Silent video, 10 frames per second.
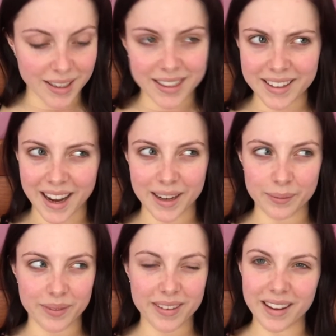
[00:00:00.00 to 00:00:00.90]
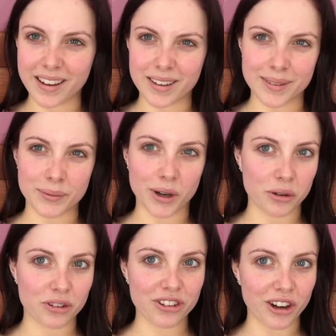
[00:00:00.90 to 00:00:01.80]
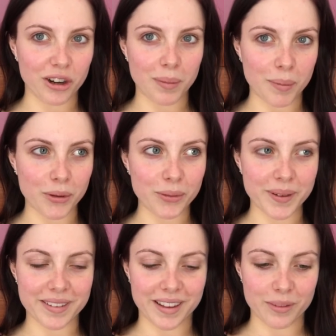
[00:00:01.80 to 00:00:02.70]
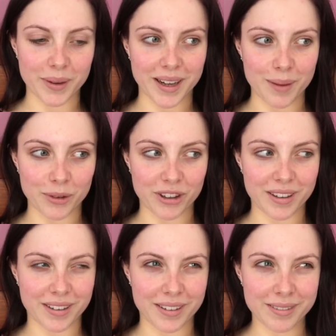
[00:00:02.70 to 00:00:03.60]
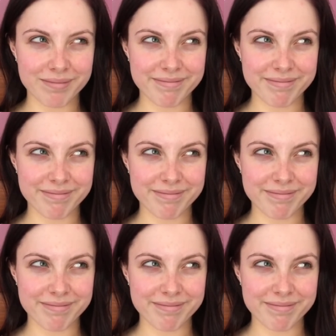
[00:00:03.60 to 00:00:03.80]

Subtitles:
Nicknames, well, sheribubble, because that's my name on here.